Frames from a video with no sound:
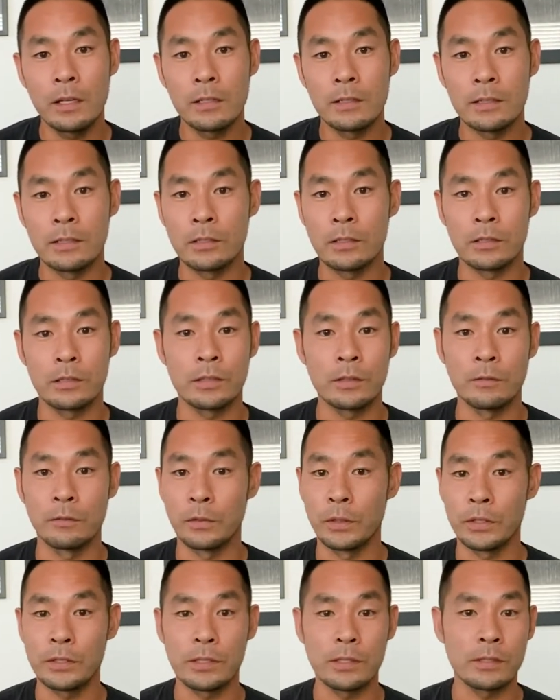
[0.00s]
these are some
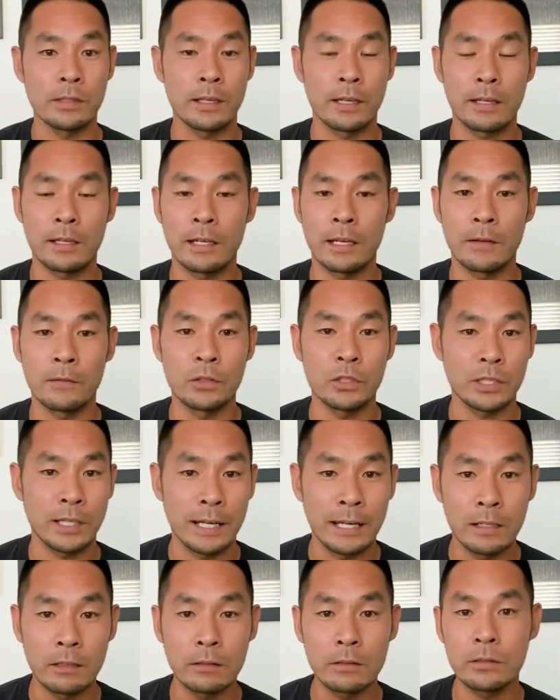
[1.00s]
verses that have
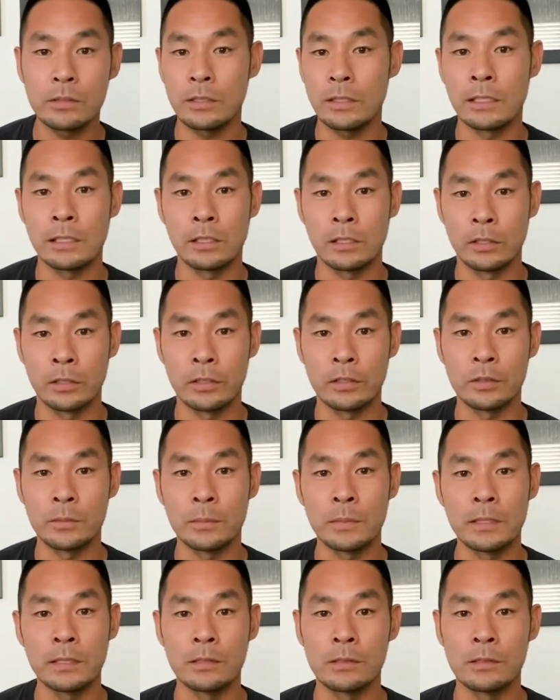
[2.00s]
challenged and encouraged me,